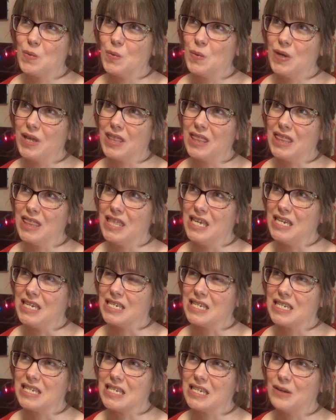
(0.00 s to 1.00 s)
with
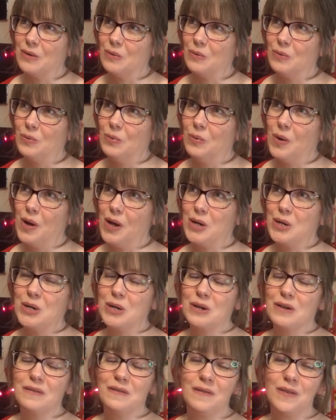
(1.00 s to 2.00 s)
this
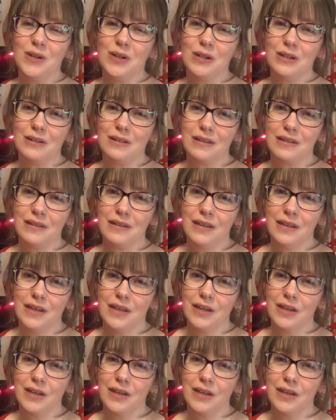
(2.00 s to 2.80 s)
wonderful